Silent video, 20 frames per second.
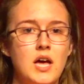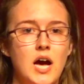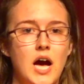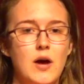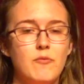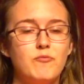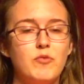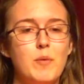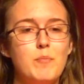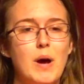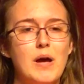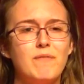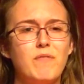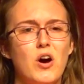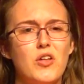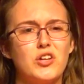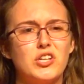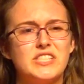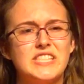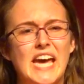and from my
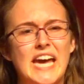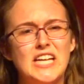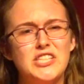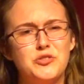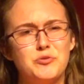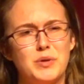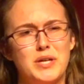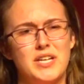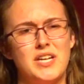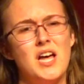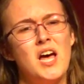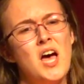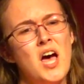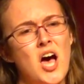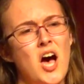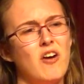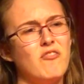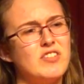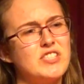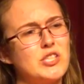father's hatred
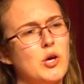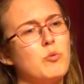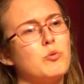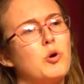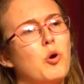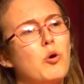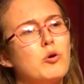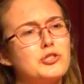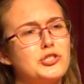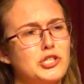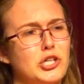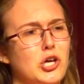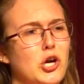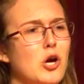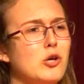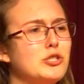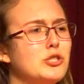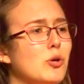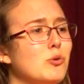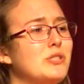of his own culture,
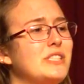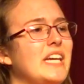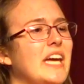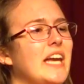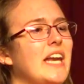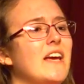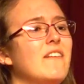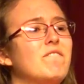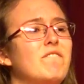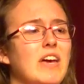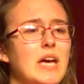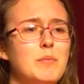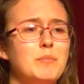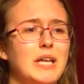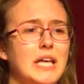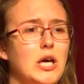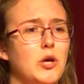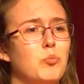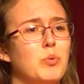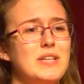associating
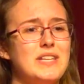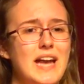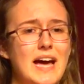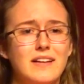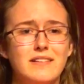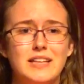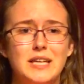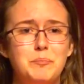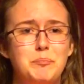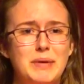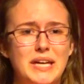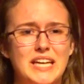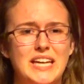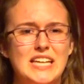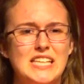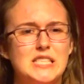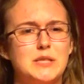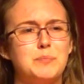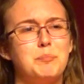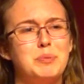family with nightly
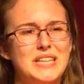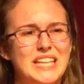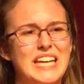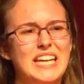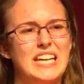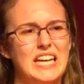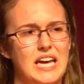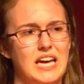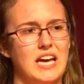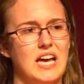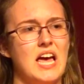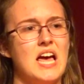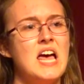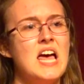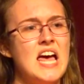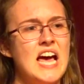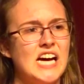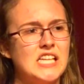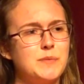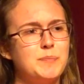beatings, bleeding,
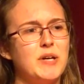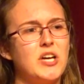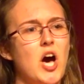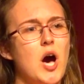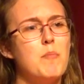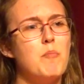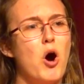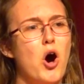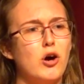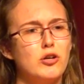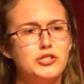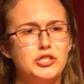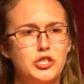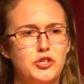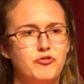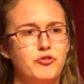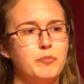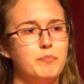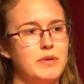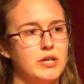has become all
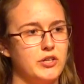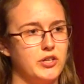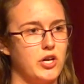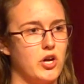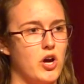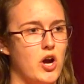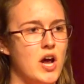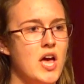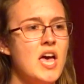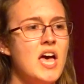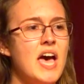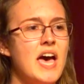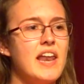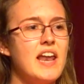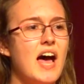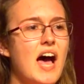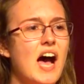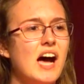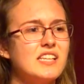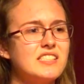too familiar,
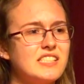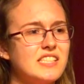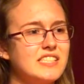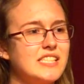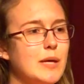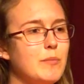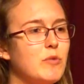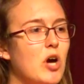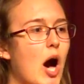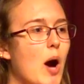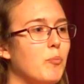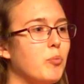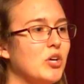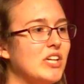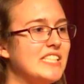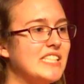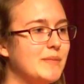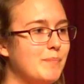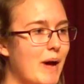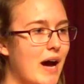and it has the same
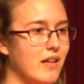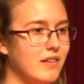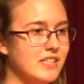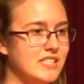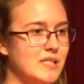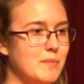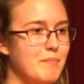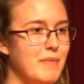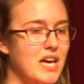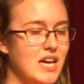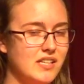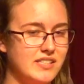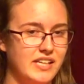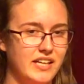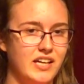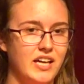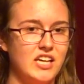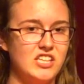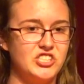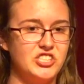coppery smell as a man
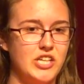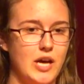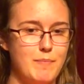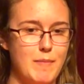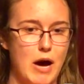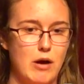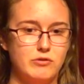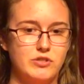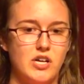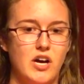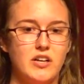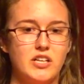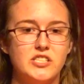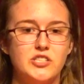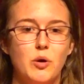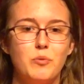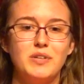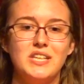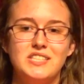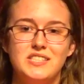taking his shame out on his
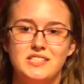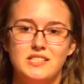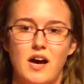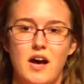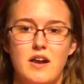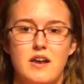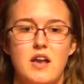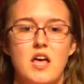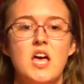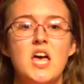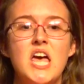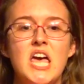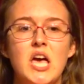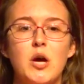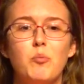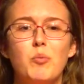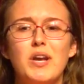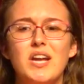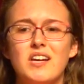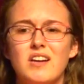only son,
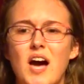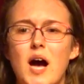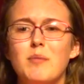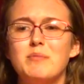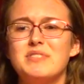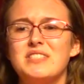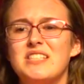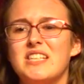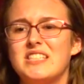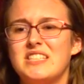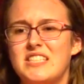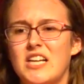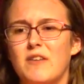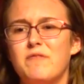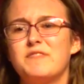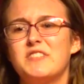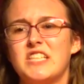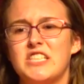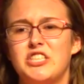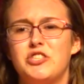and when it comes to
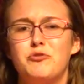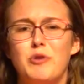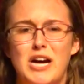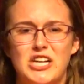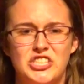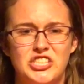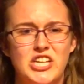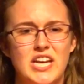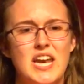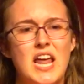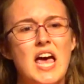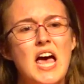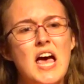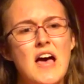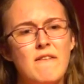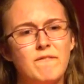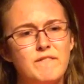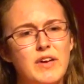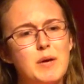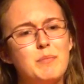self-destruction,
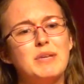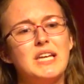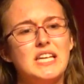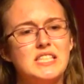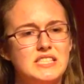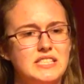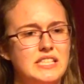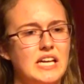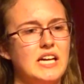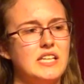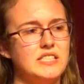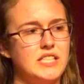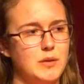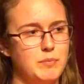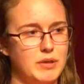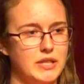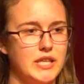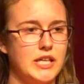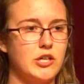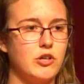family is dandy,
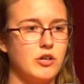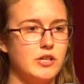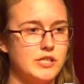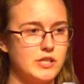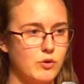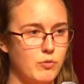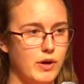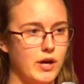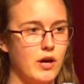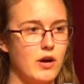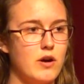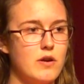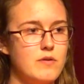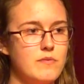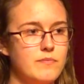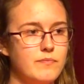but liquor is quicker.